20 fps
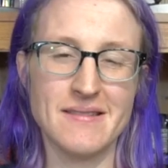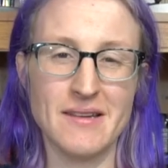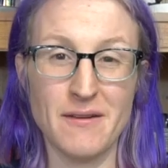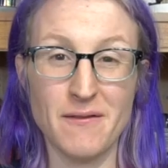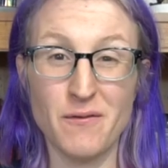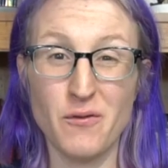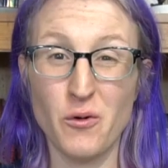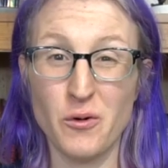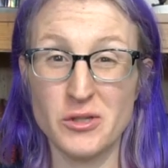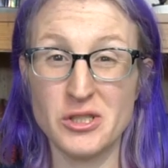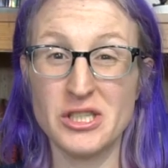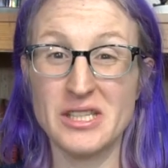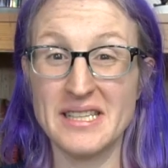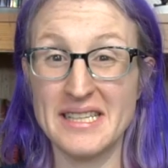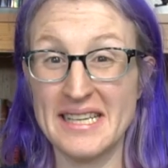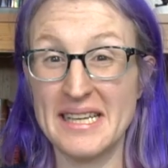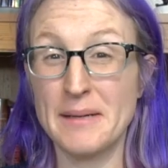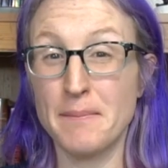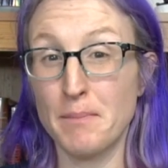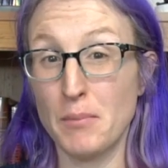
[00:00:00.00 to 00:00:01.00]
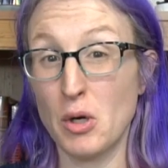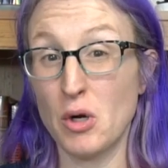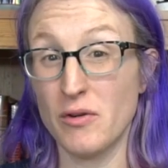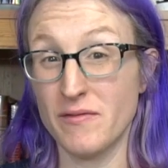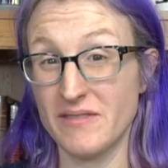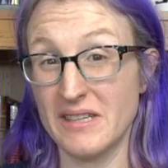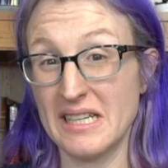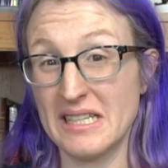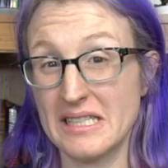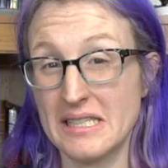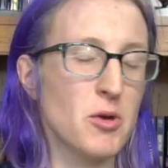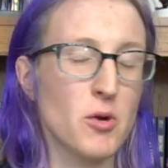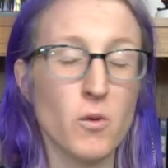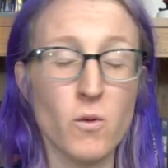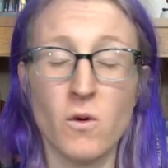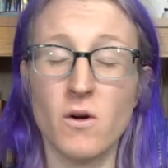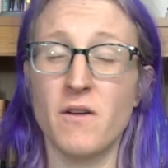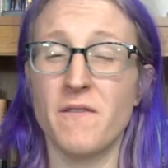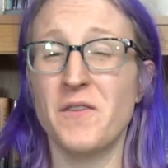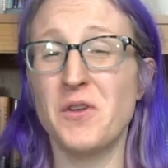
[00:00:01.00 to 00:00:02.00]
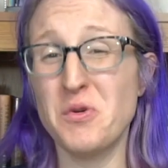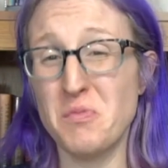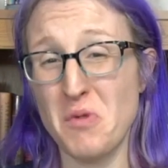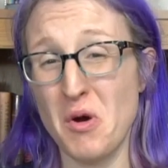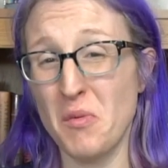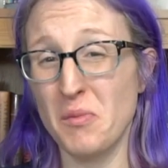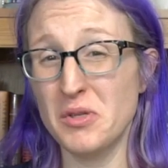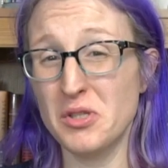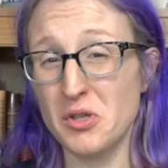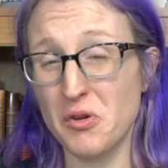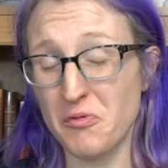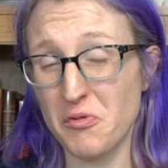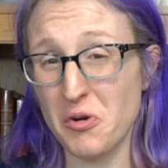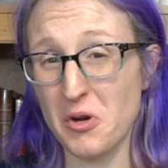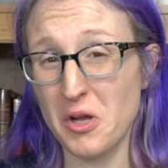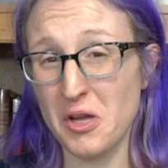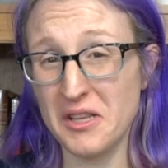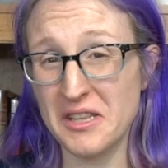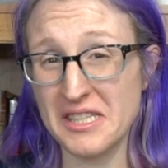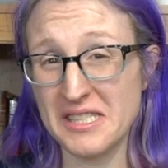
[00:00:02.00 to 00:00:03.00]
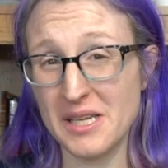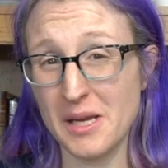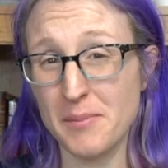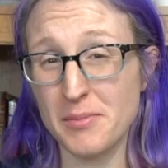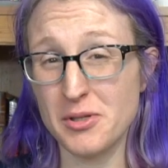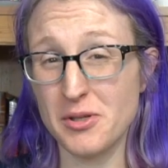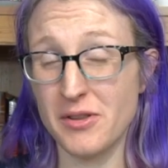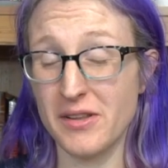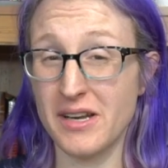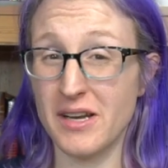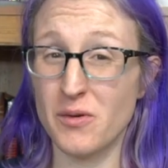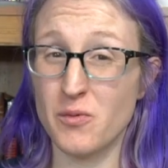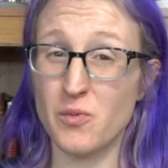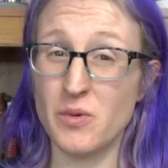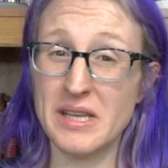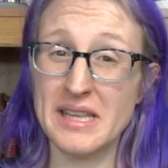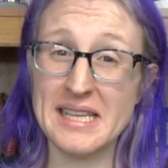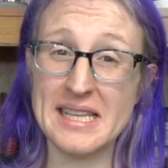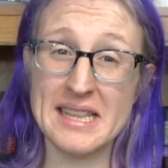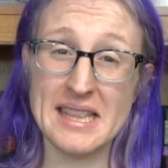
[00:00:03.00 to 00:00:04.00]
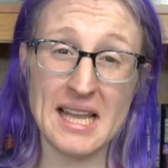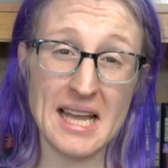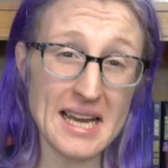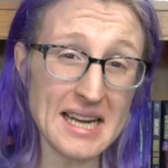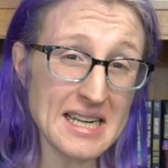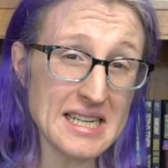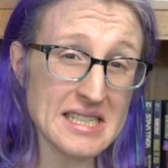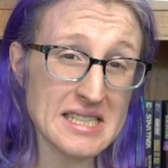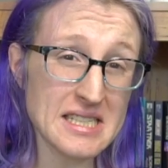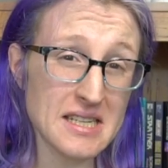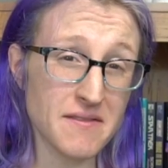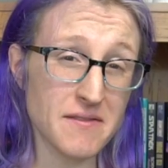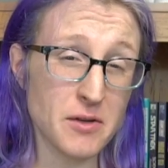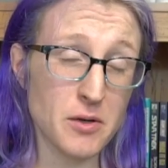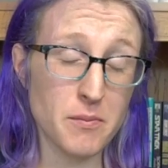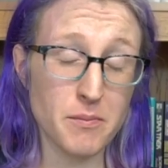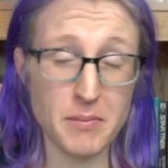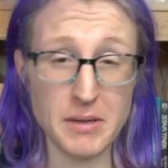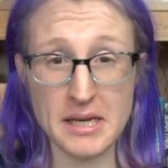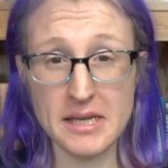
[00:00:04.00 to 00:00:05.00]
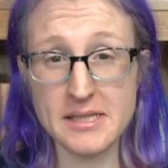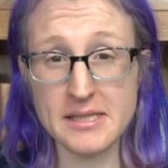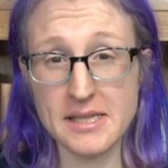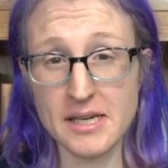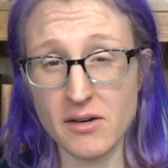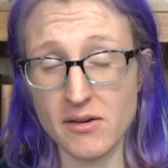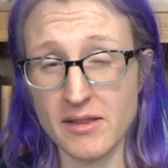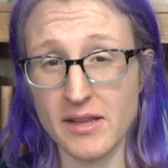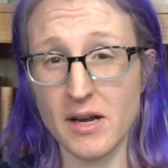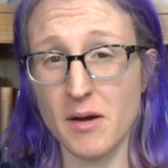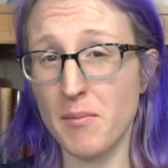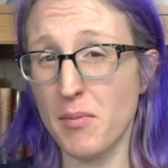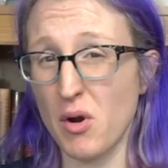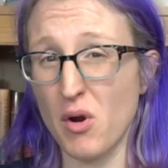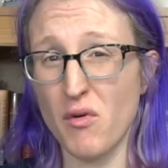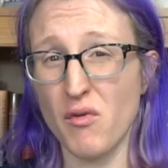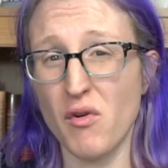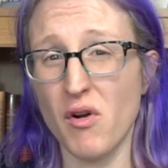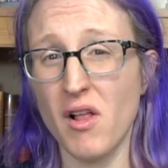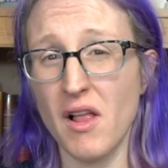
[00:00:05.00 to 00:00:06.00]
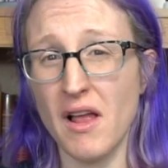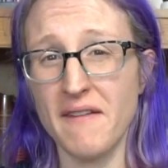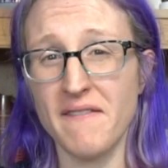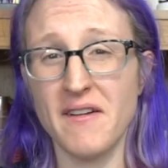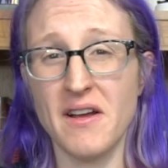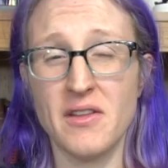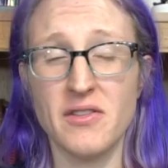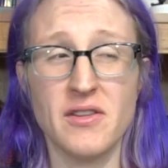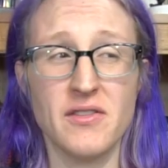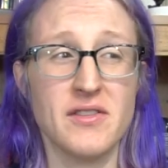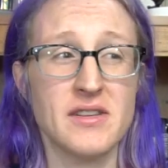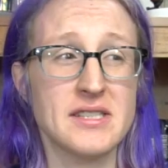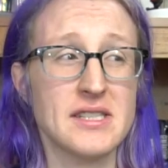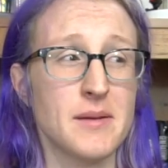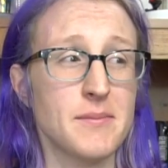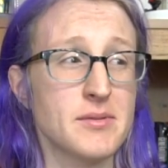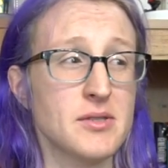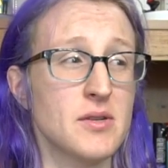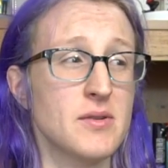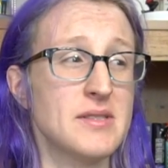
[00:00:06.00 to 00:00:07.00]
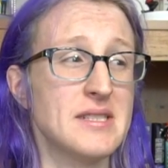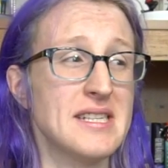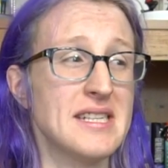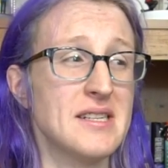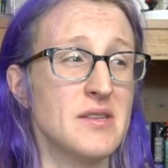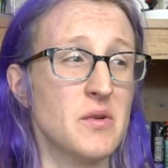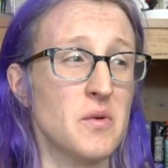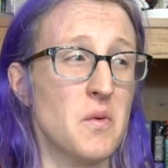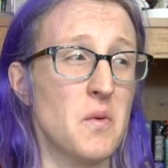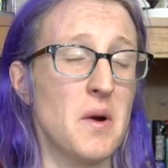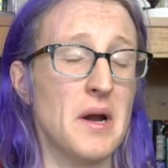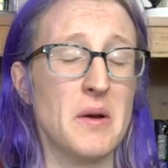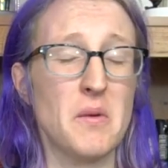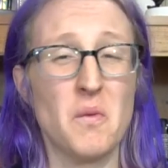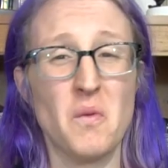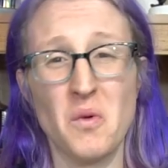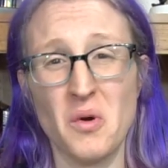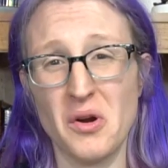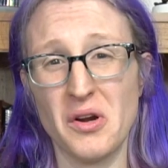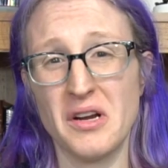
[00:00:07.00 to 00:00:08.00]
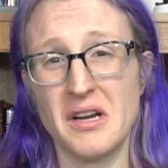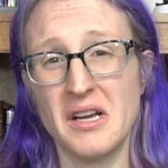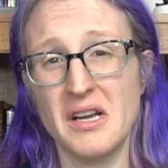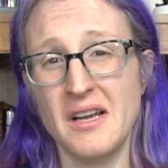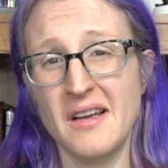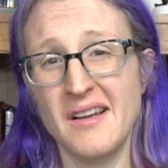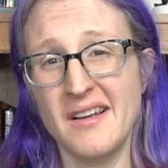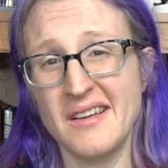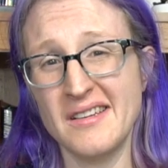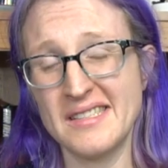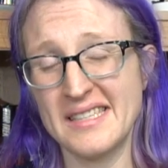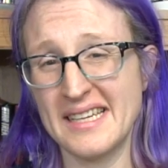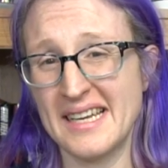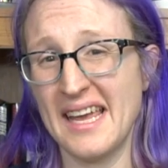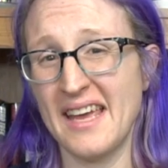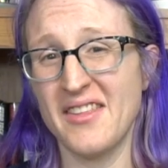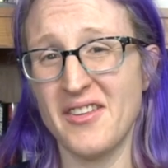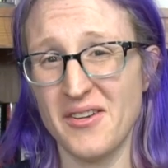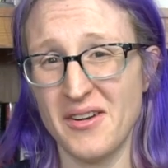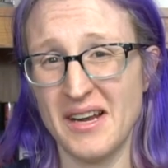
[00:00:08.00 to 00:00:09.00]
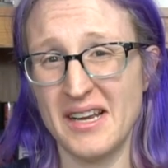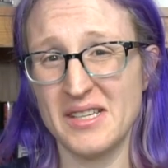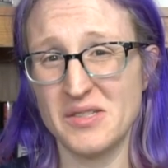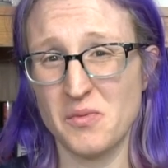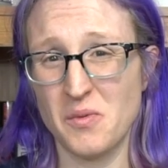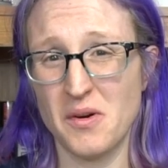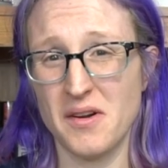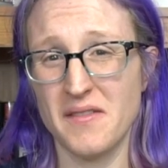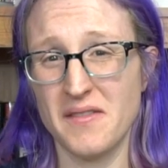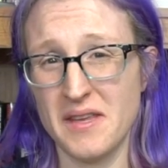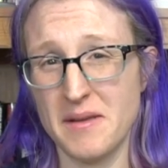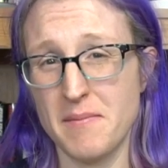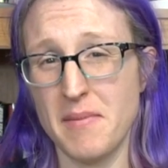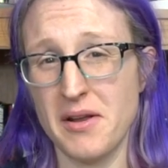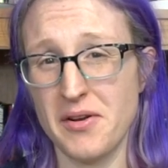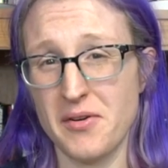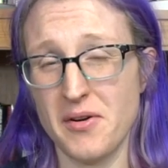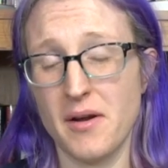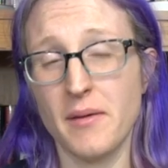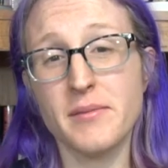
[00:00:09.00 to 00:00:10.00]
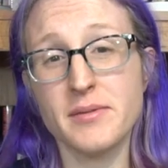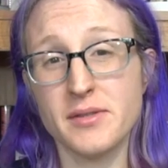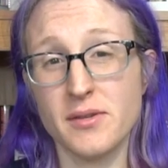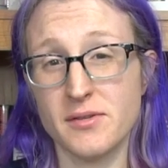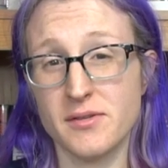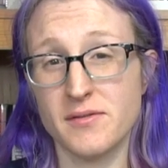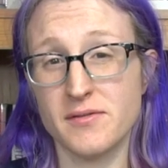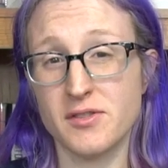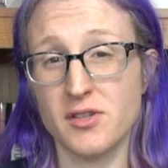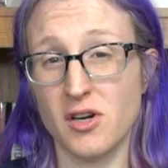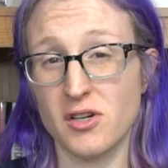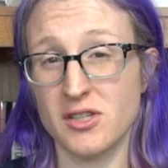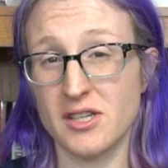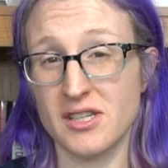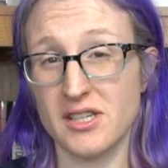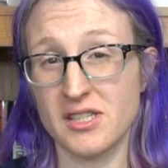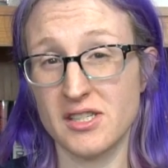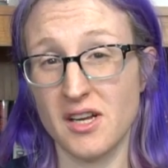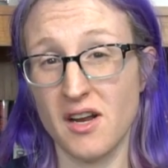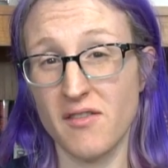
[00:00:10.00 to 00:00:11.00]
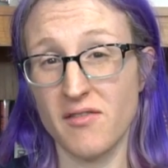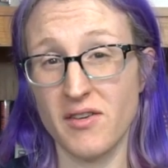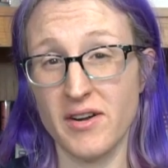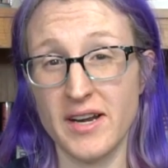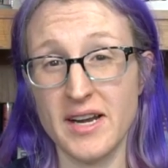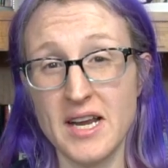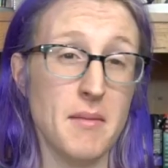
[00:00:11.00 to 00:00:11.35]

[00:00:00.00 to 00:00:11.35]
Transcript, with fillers: unfortunately, imperfect. There were a few moments overall in this episode that I really liked, a few beats here and there, but overall I found that this episode didn't quite work together as one of the better episodes of Star Trek Discovery.